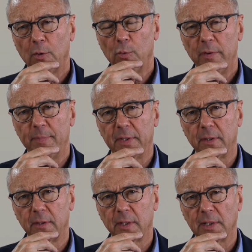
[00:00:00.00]
we've
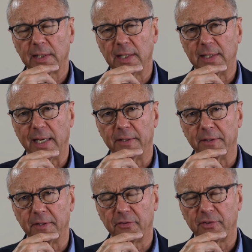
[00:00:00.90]
been collecting data
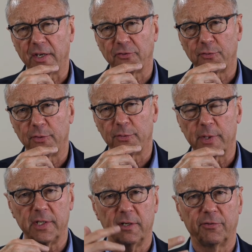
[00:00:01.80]
on this test for 3
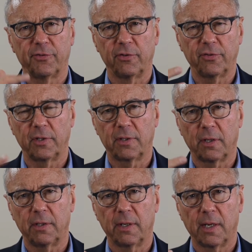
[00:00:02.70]
years, just to tell
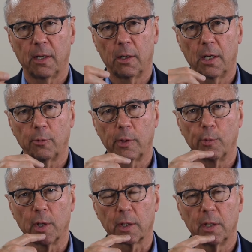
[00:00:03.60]
you how we
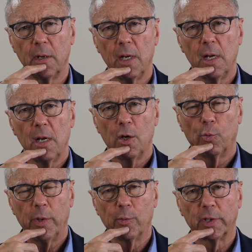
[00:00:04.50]
work.
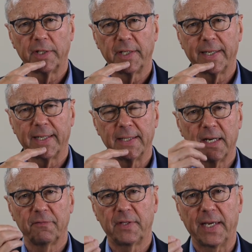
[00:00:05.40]
We wanted to get
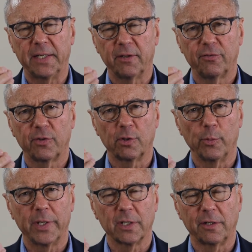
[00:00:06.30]
enough data so that
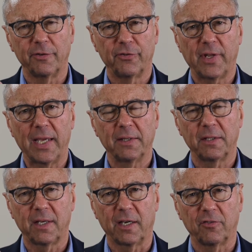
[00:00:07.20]
we could understand the
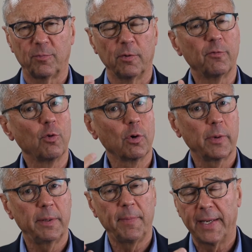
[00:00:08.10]
test before
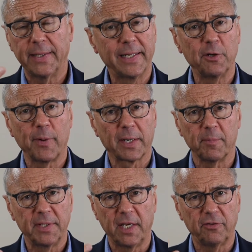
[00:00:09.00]
we made any
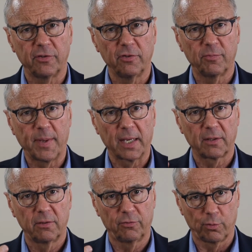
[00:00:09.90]
recommendations back
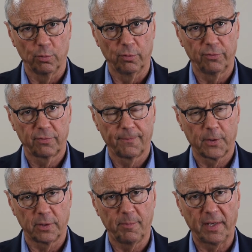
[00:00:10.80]
to schools
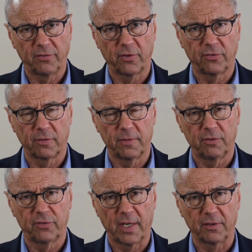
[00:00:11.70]
on the basis of
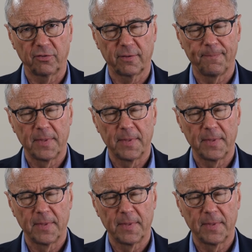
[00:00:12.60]
this test.